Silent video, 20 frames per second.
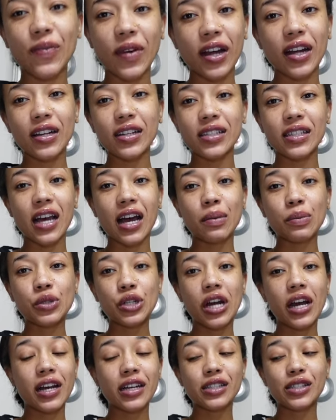first, I'm
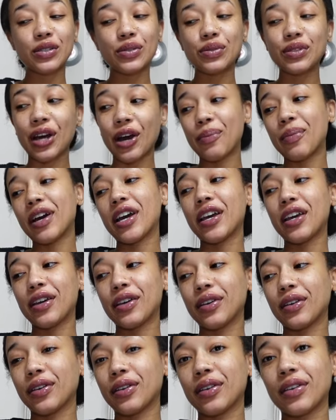trying to dye my
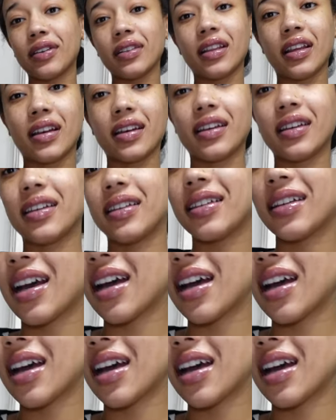hair. Like,